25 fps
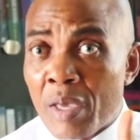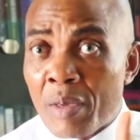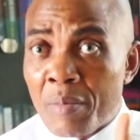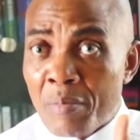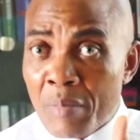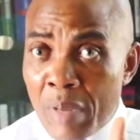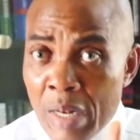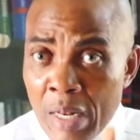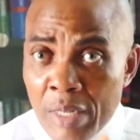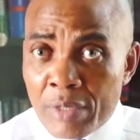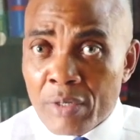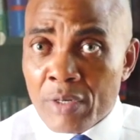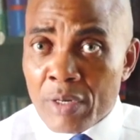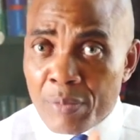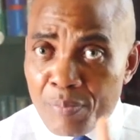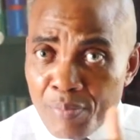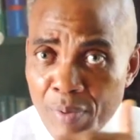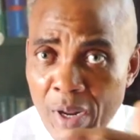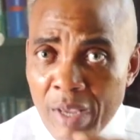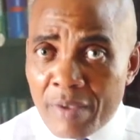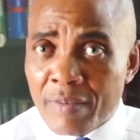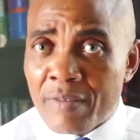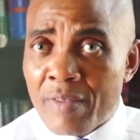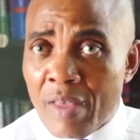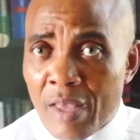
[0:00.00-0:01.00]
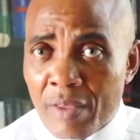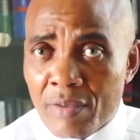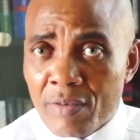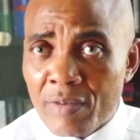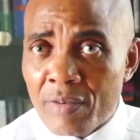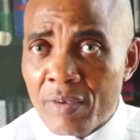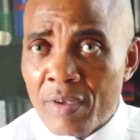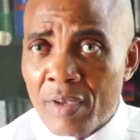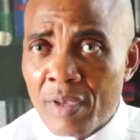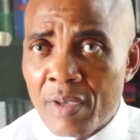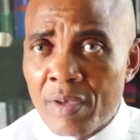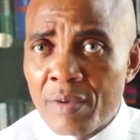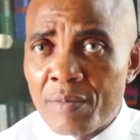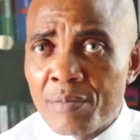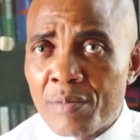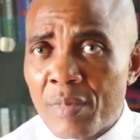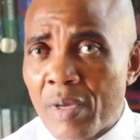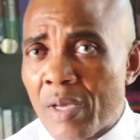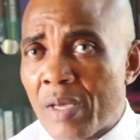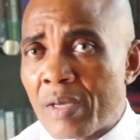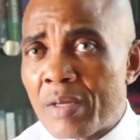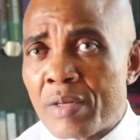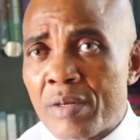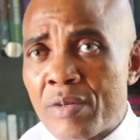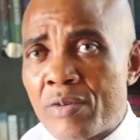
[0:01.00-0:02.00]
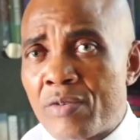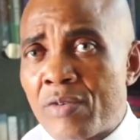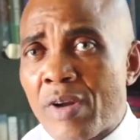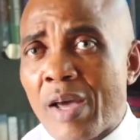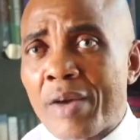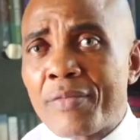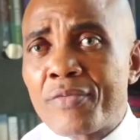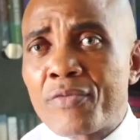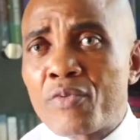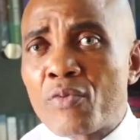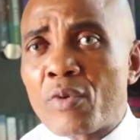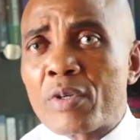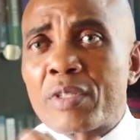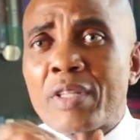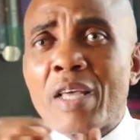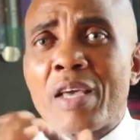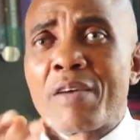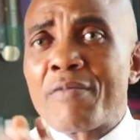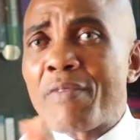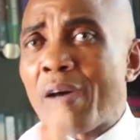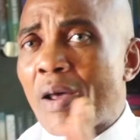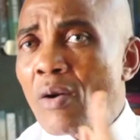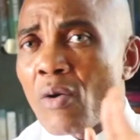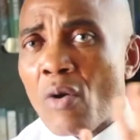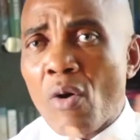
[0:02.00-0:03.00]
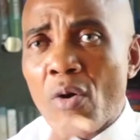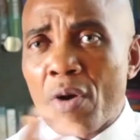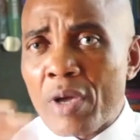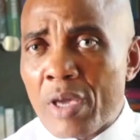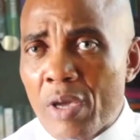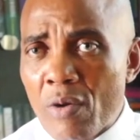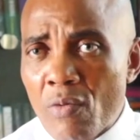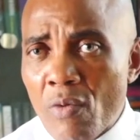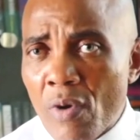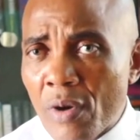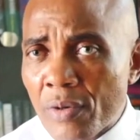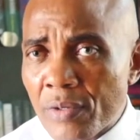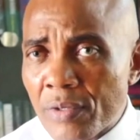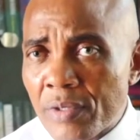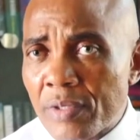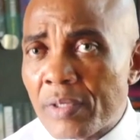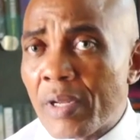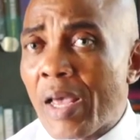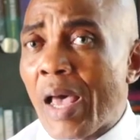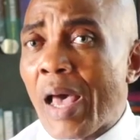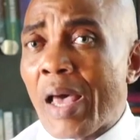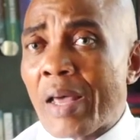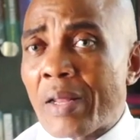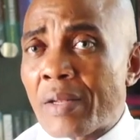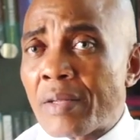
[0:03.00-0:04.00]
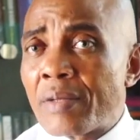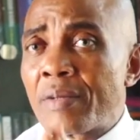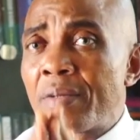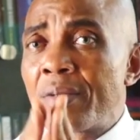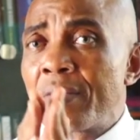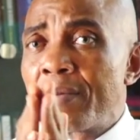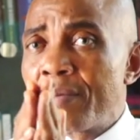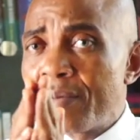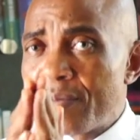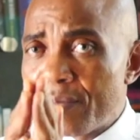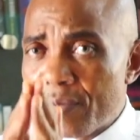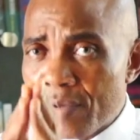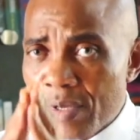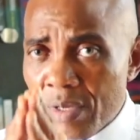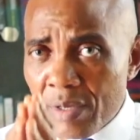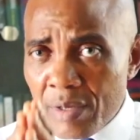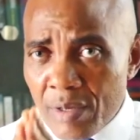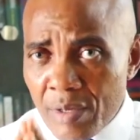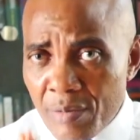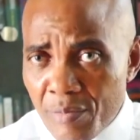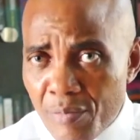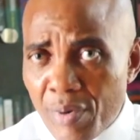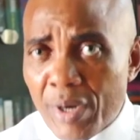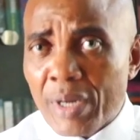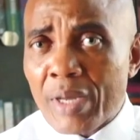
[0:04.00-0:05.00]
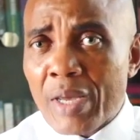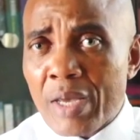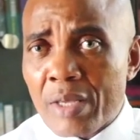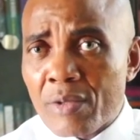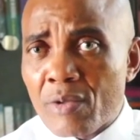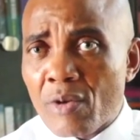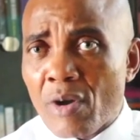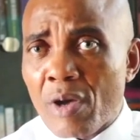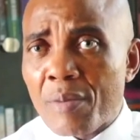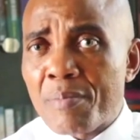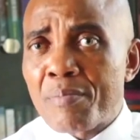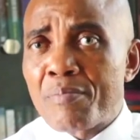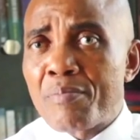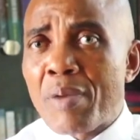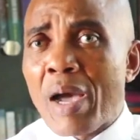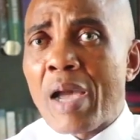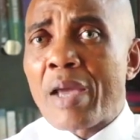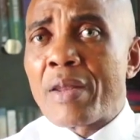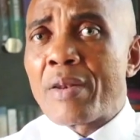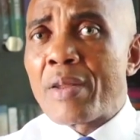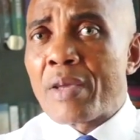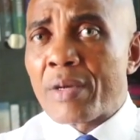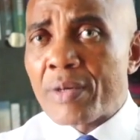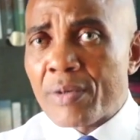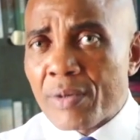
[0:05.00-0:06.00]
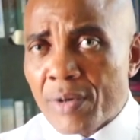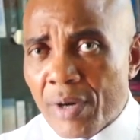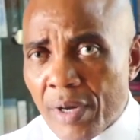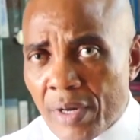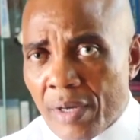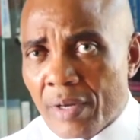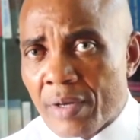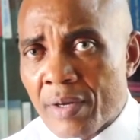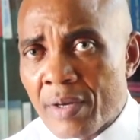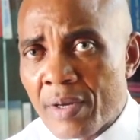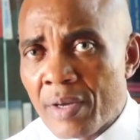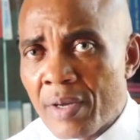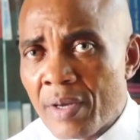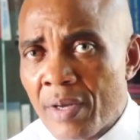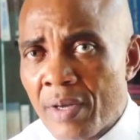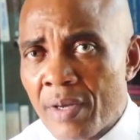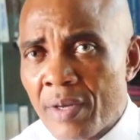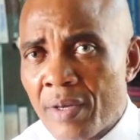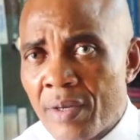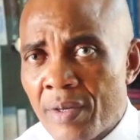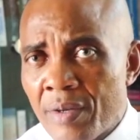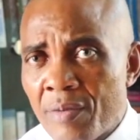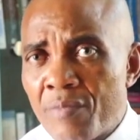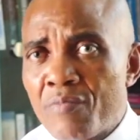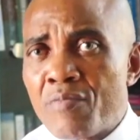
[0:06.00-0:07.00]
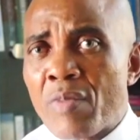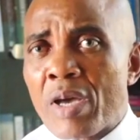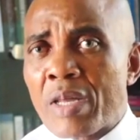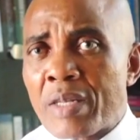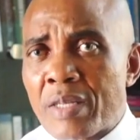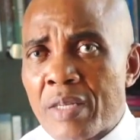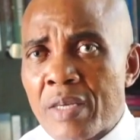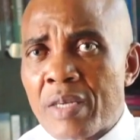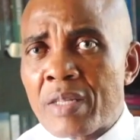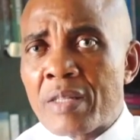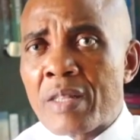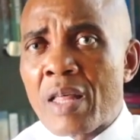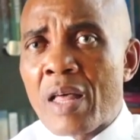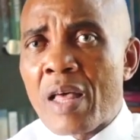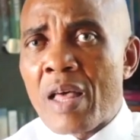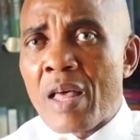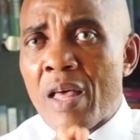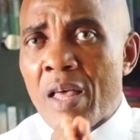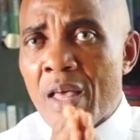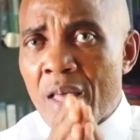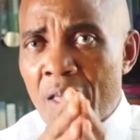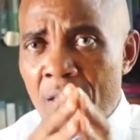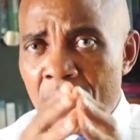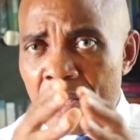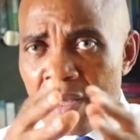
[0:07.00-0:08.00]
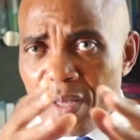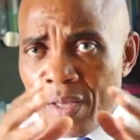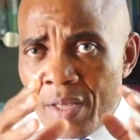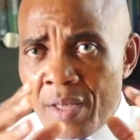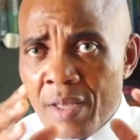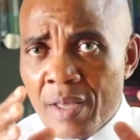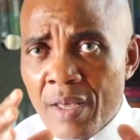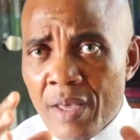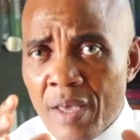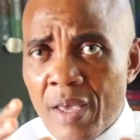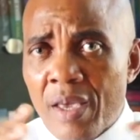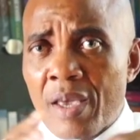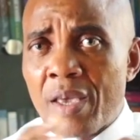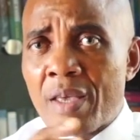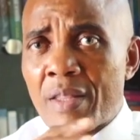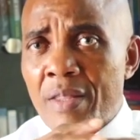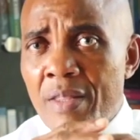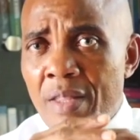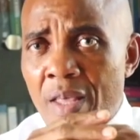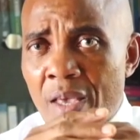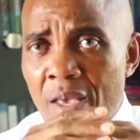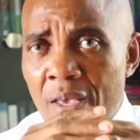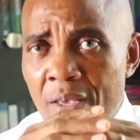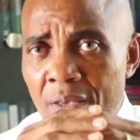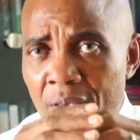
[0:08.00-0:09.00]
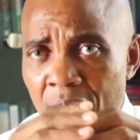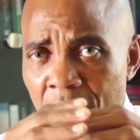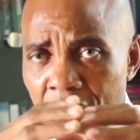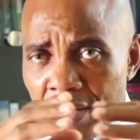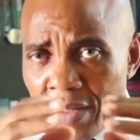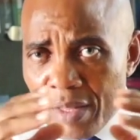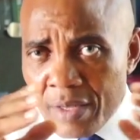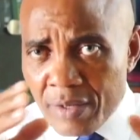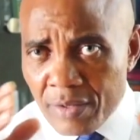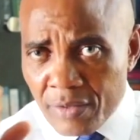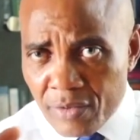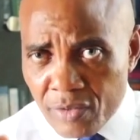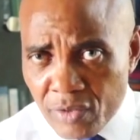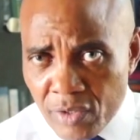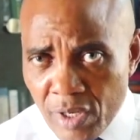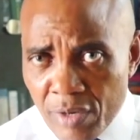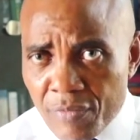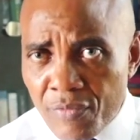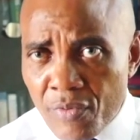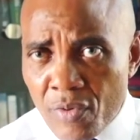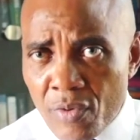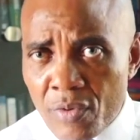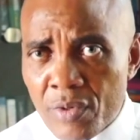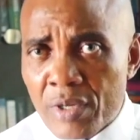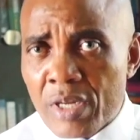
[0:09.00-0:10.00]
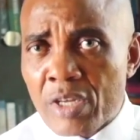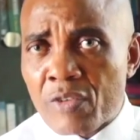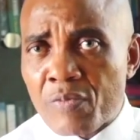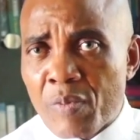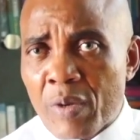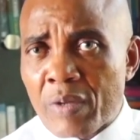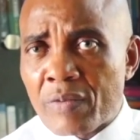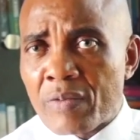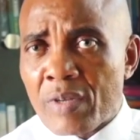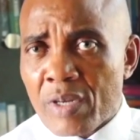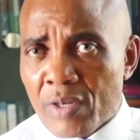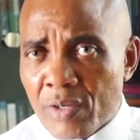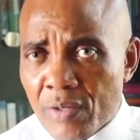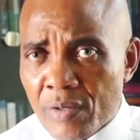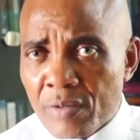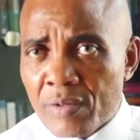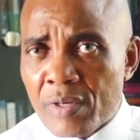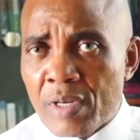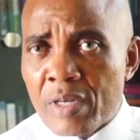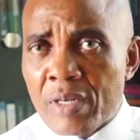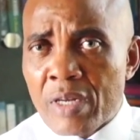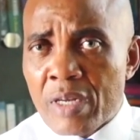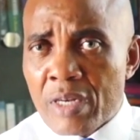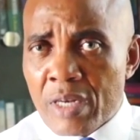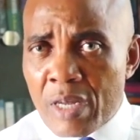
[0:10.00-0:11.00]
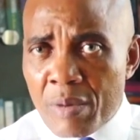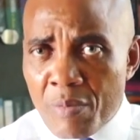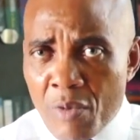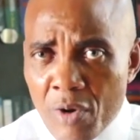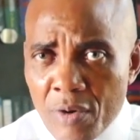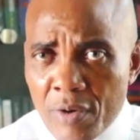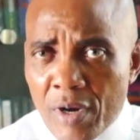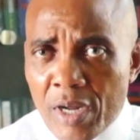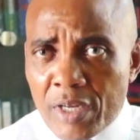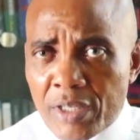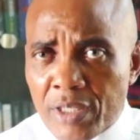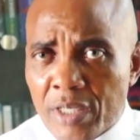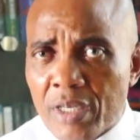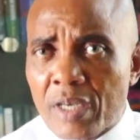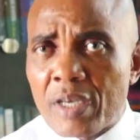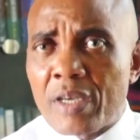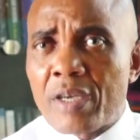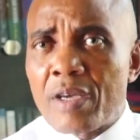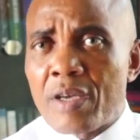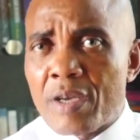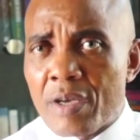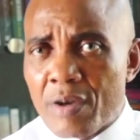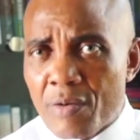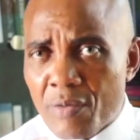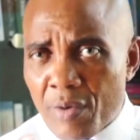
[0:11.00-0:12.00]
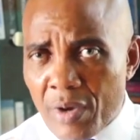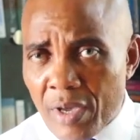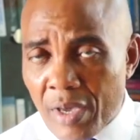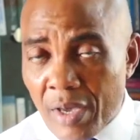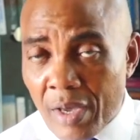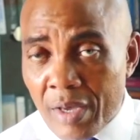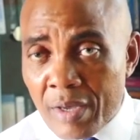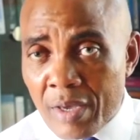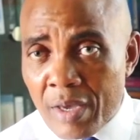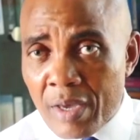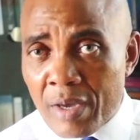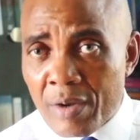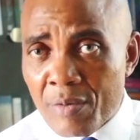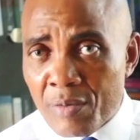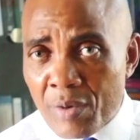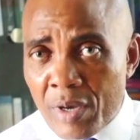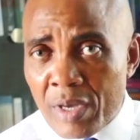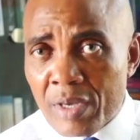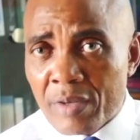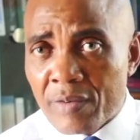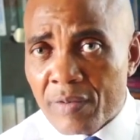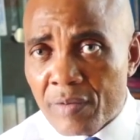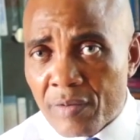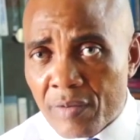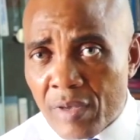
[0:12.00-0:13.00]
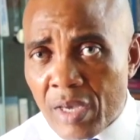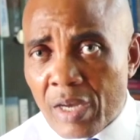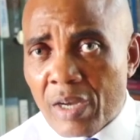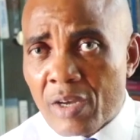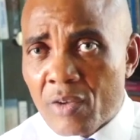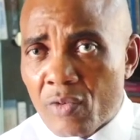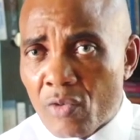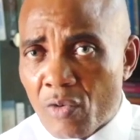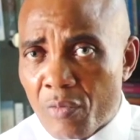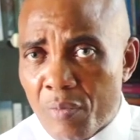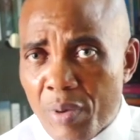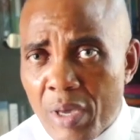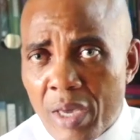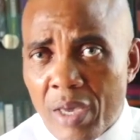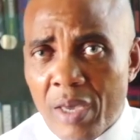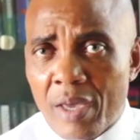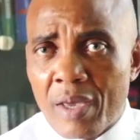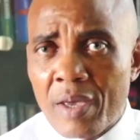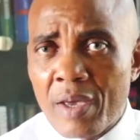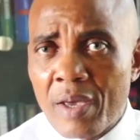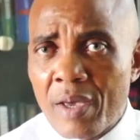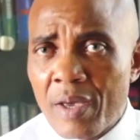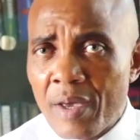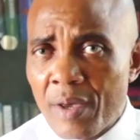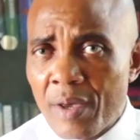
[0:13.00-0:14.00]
military president draft whatever law he wants and bring it up by decree. But in the civil dispensation, in the democracy we seek to be,